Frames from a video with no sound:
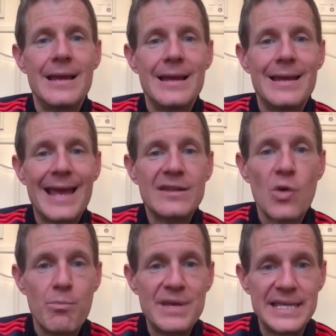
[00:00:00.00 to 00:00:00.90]
get
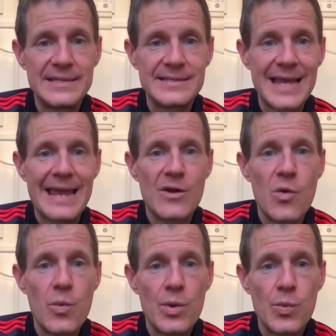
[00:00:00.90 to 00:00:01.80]
obese and
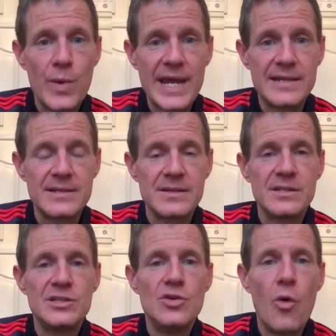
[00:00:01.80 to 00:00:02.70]
overweight,
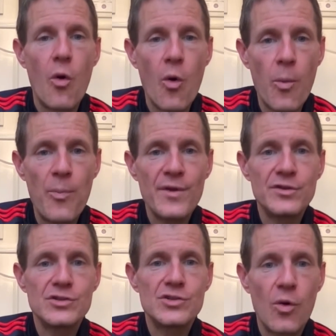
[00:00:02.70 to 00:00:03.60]
you open the
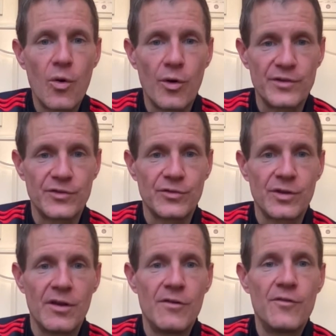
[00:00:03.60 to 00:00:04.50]
doors
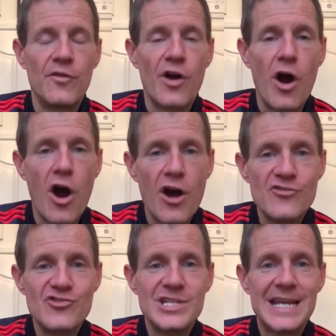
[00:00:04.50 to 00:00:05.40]
for
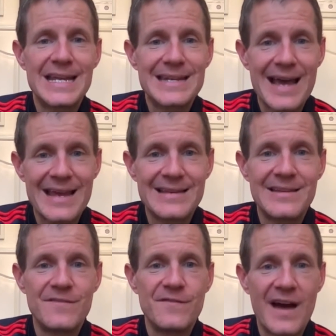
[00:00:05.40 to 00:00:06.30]

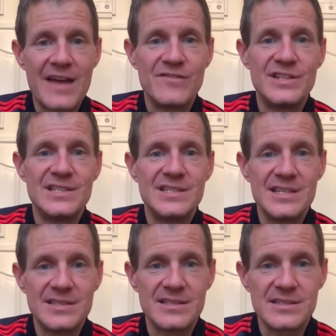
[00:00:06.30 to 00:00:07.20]
195
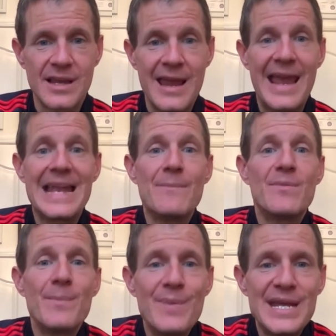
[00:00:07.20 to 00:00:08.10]
diseases. And I'm
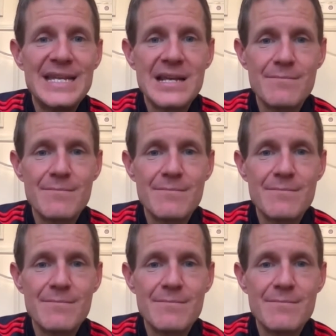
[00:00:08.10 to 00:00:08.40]
repeating